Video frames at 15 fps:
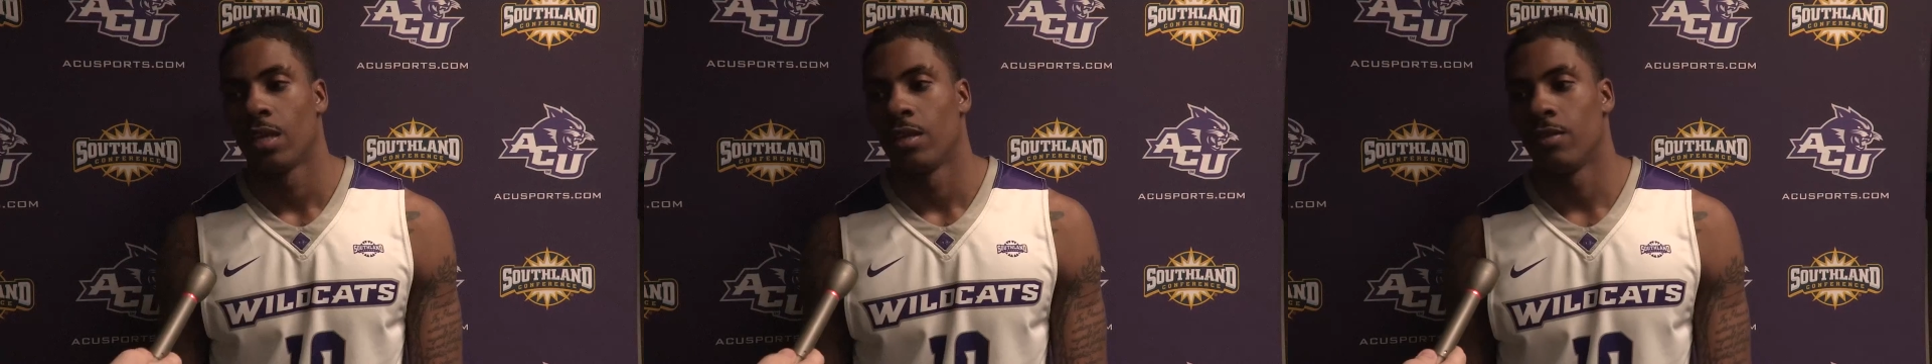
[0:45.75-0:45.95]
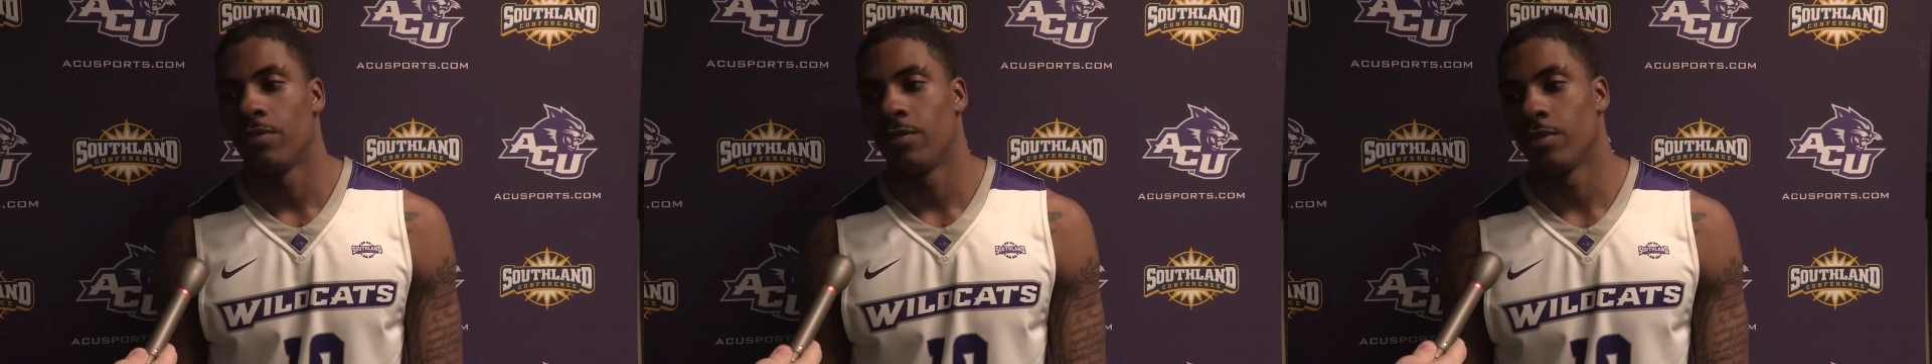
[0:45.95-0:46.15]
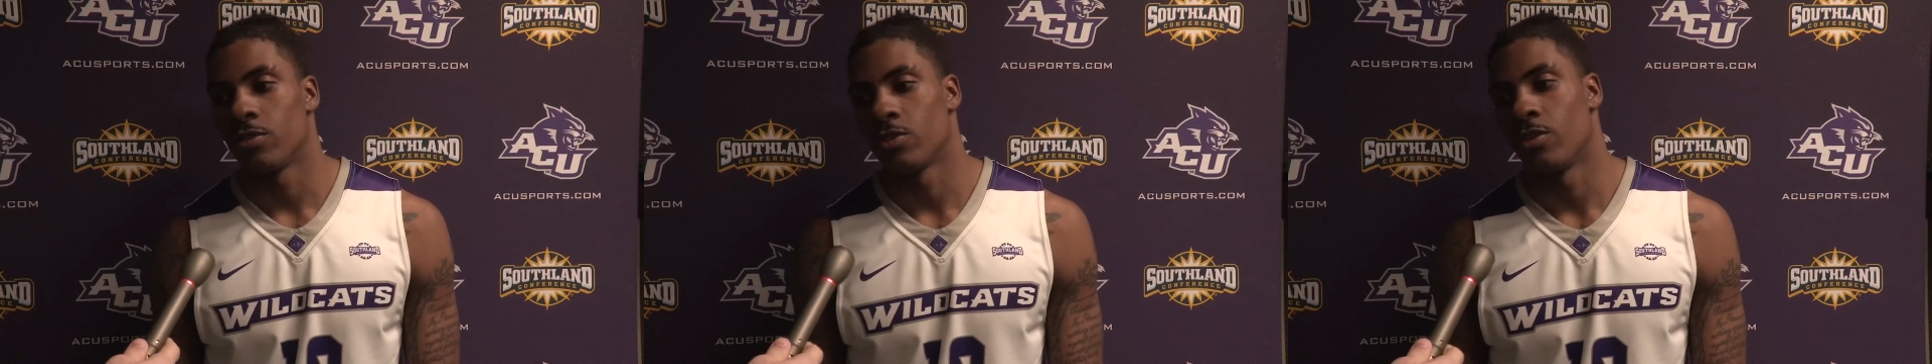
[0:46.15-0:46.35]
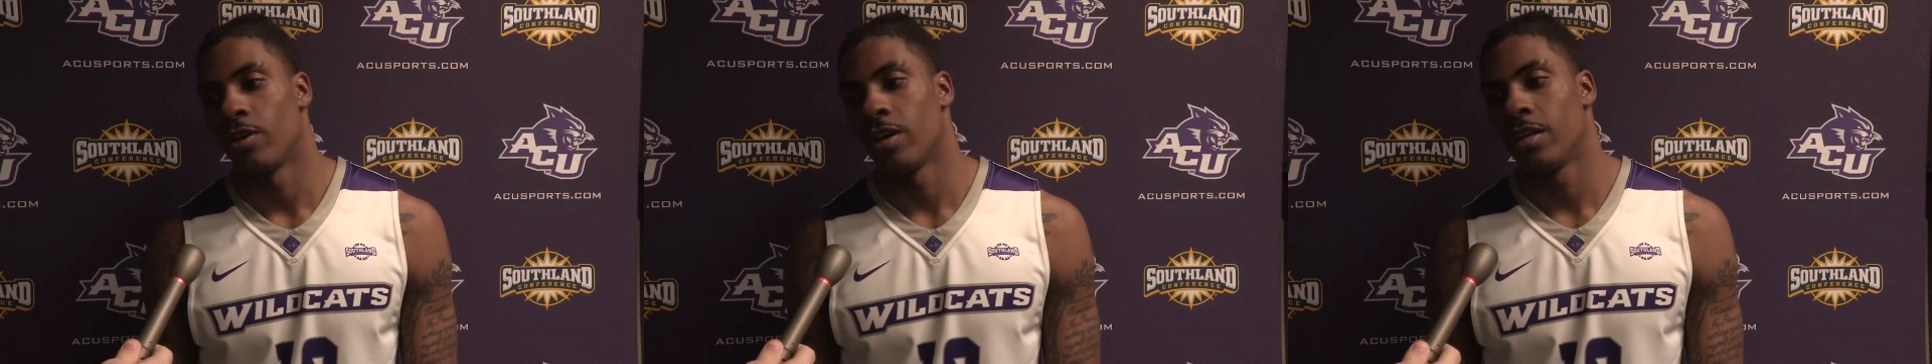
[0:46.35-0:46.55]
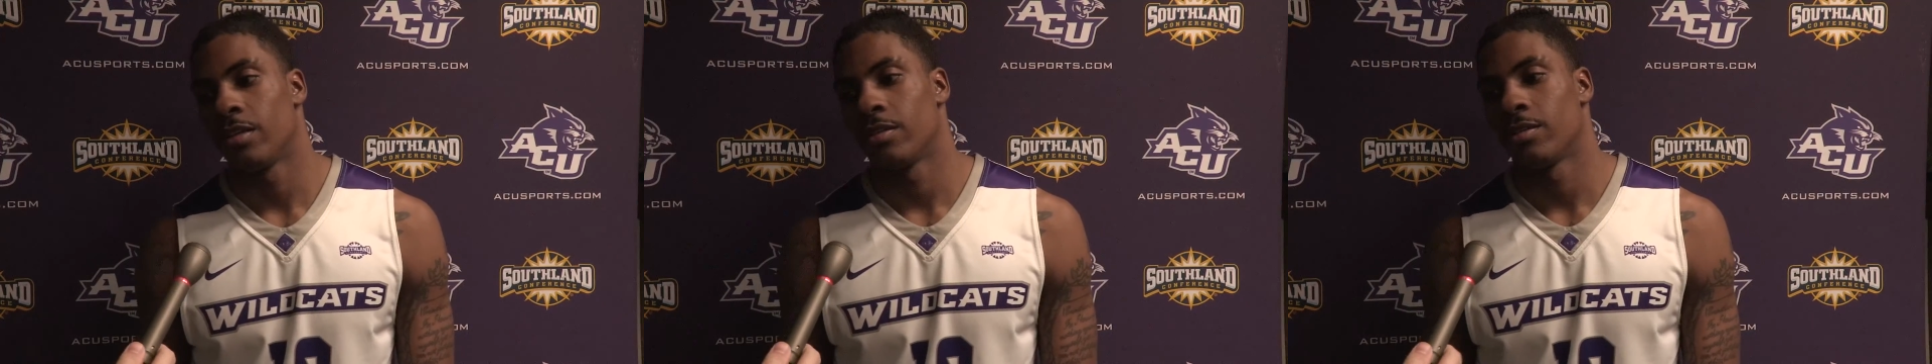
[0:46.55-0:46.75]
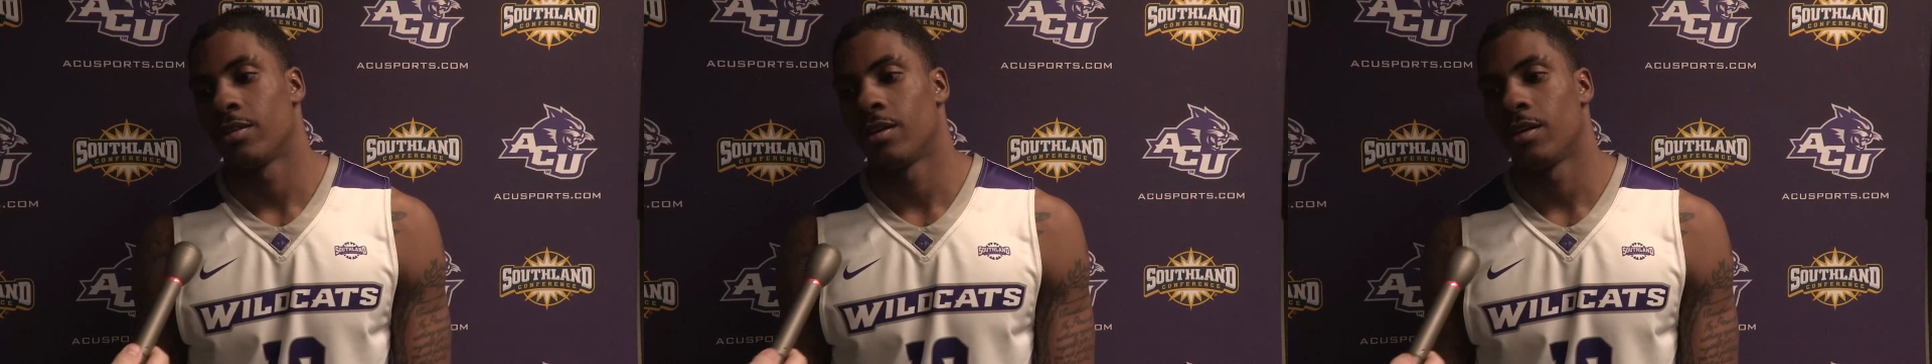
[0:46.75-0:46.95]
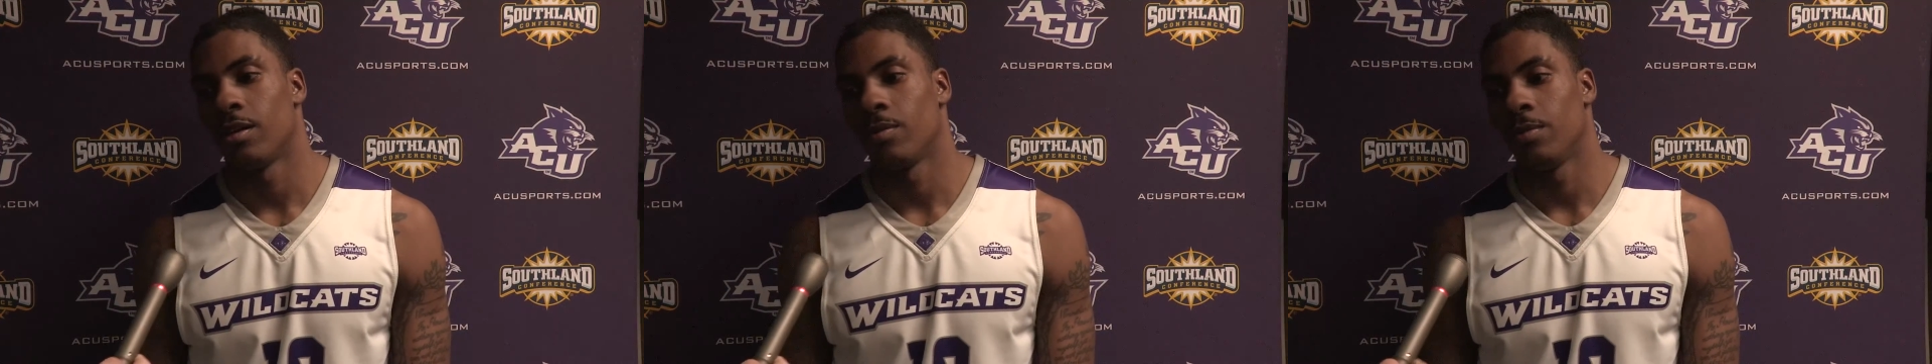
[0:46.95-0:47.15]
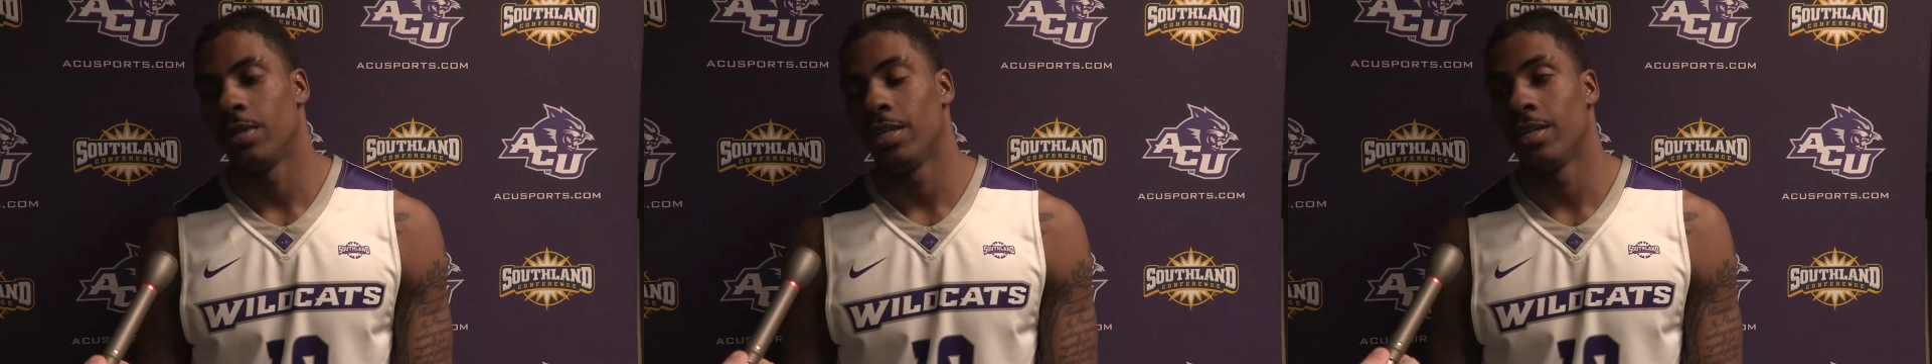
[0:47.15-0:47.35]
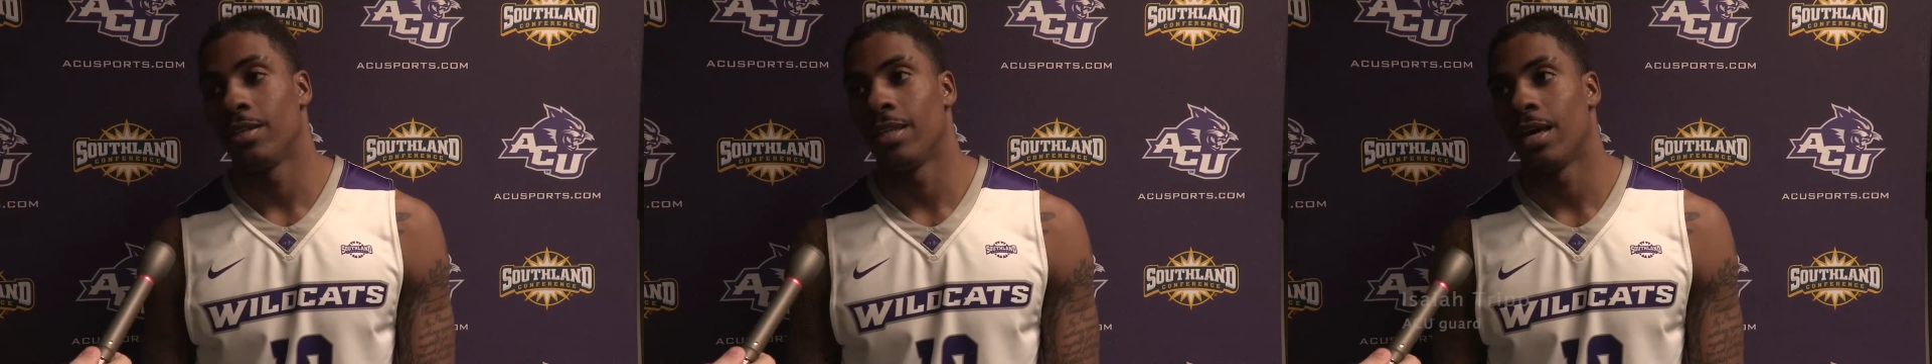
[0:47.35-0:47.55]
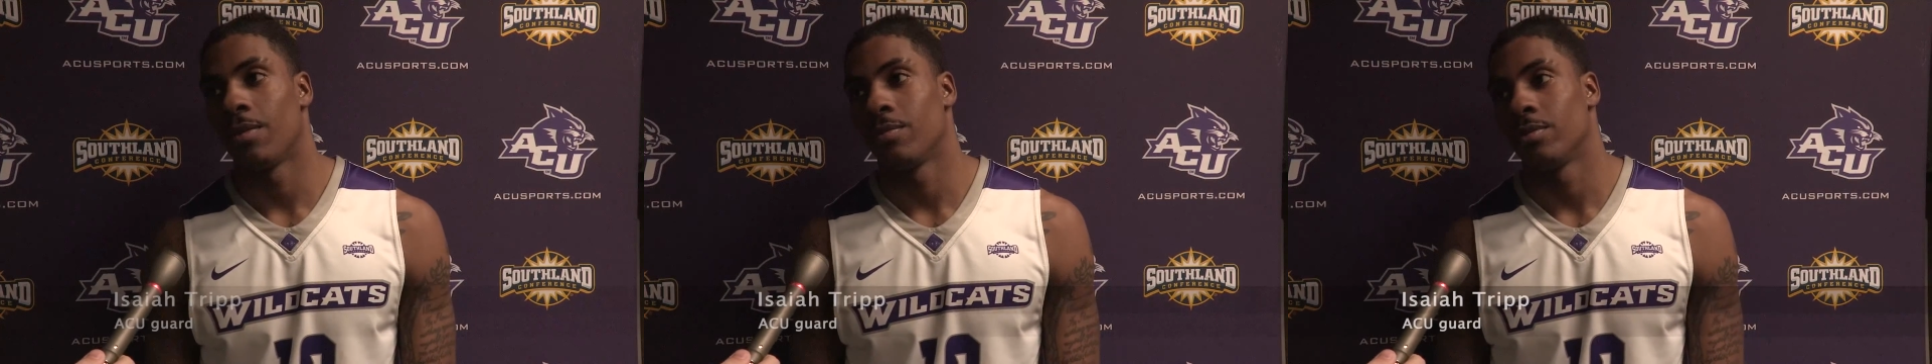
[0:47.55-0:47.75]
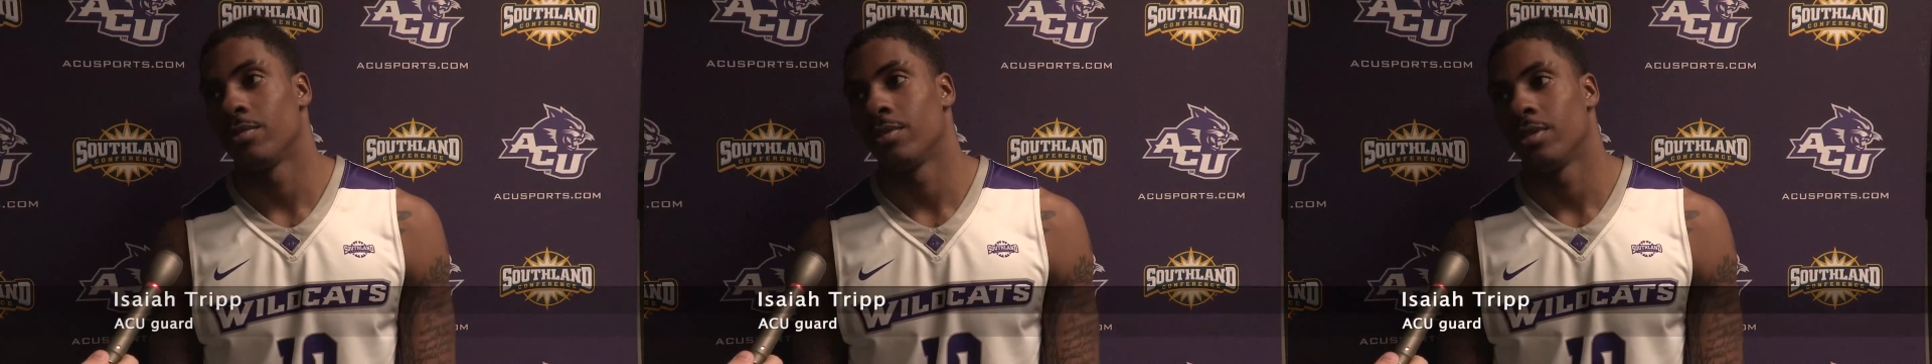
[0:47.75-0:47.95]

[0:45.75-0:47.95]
It feels great. We needed that one